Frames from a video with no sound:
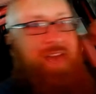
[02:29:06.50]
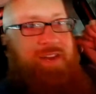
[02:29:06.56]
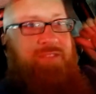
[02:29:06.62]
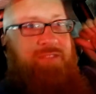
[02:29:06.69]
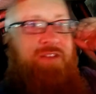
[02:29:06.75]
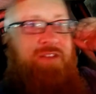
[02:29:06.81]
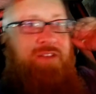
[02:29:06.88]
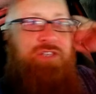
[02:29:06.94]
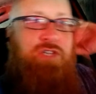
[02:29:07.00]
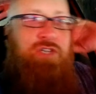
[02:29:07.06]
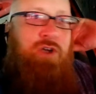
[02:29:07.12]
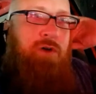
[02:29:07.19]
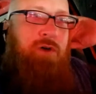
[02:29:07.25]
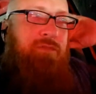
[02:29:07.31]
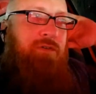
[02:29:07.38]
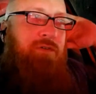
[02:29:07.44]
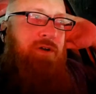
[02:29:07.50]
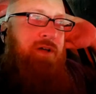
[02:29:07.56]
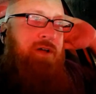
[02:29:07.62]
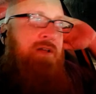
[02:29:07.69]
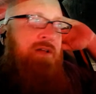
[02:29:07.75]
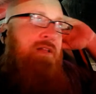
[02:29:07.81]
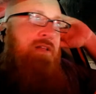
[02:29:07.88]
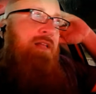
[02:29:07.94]
if I should go for
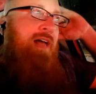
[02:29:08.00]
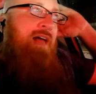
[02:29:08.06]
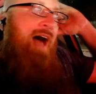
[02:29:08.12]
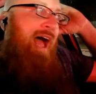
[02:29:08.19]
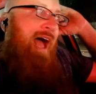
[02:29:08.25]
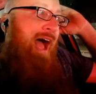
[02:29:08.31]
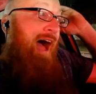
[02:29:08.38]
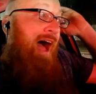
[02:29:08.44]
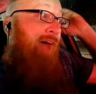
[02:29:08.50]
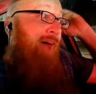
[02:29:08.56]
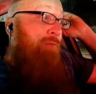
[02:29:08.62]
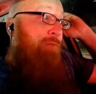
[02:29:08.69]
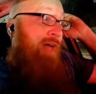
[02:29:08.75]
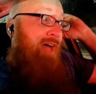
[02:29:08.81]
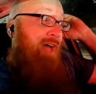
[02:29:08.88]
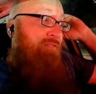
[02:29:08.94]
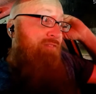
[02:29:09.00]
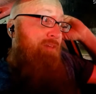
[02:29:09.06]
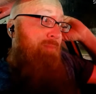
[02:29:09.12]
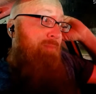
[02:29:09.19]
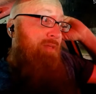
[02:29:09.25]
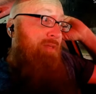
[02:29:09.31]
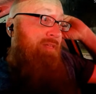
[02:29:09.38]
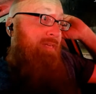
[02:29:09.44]
I will have the
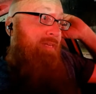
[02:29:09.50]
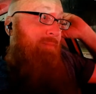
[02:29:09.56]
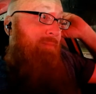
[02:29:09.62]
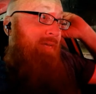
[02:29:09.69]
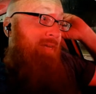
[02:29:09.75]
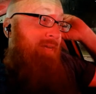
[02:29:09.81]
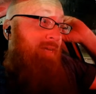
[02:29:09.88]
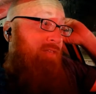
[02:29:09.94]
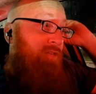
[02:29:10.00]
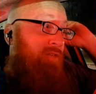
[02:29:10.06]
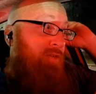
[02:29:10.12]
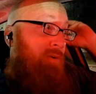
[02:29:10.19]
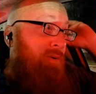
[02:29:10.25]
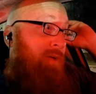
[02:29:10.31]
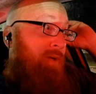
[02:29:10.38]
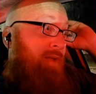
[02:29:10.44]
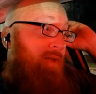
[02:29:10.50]
ability to do it.